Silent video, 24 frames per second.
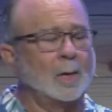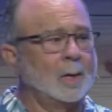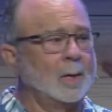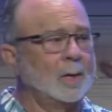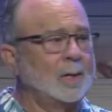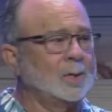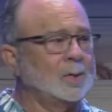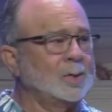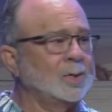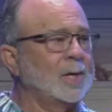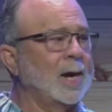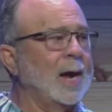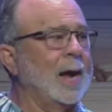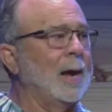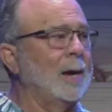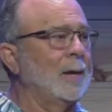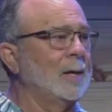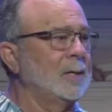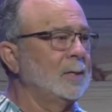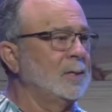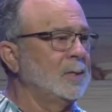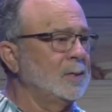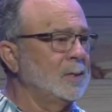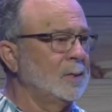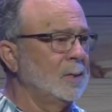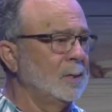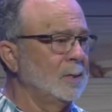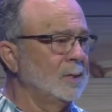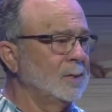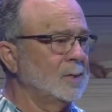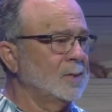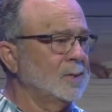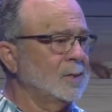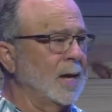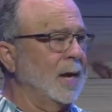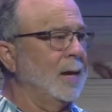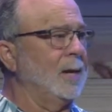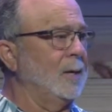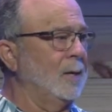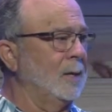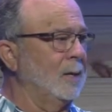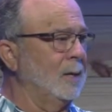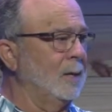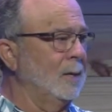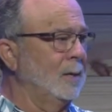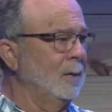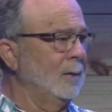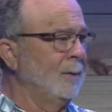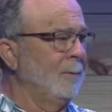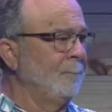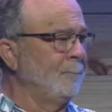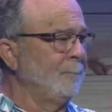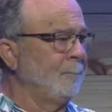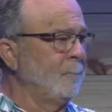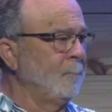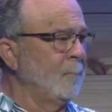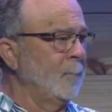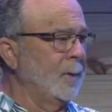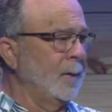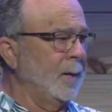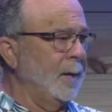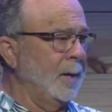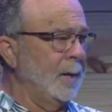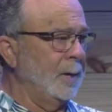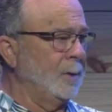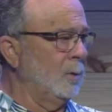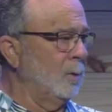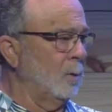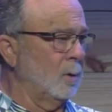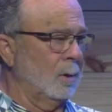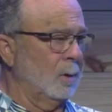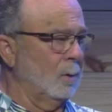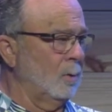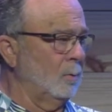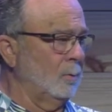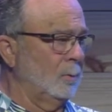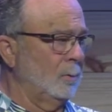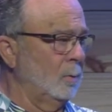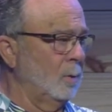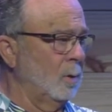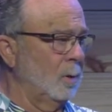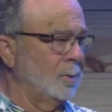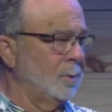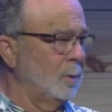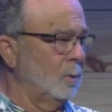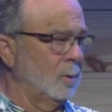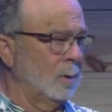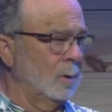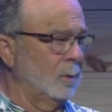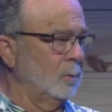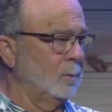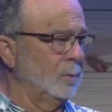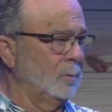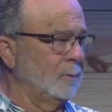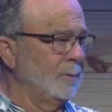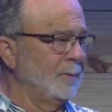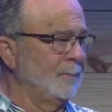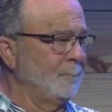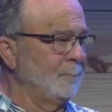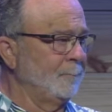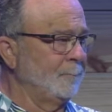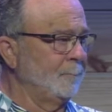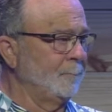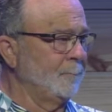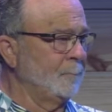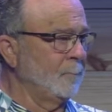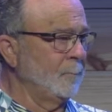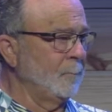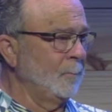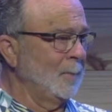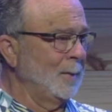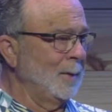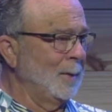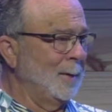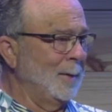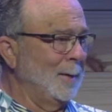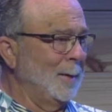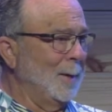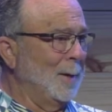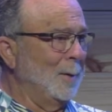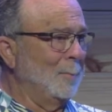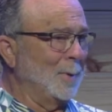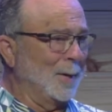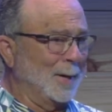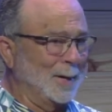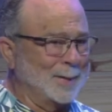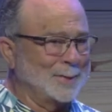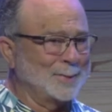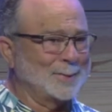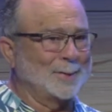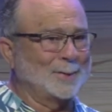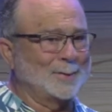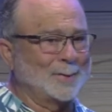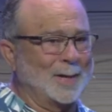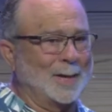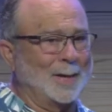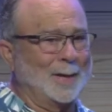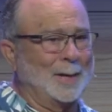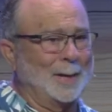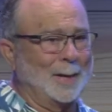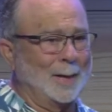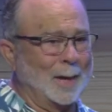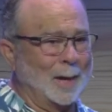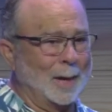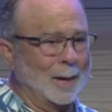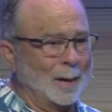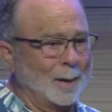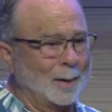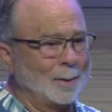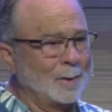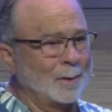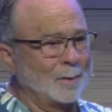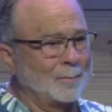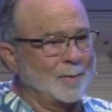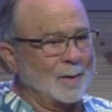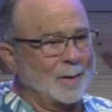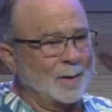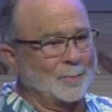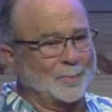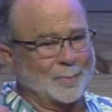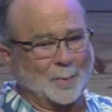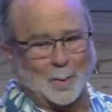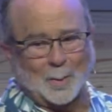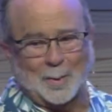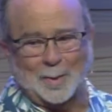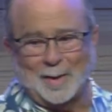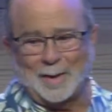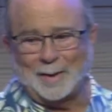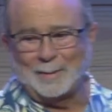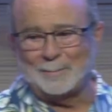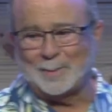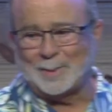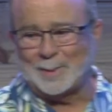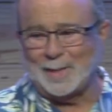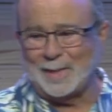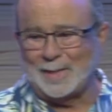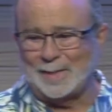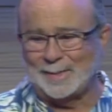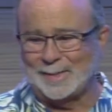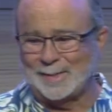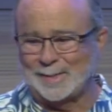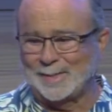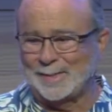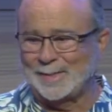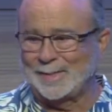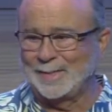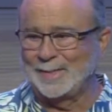challenge Satan on your own. But here's the thing. Under the authority of Jesus,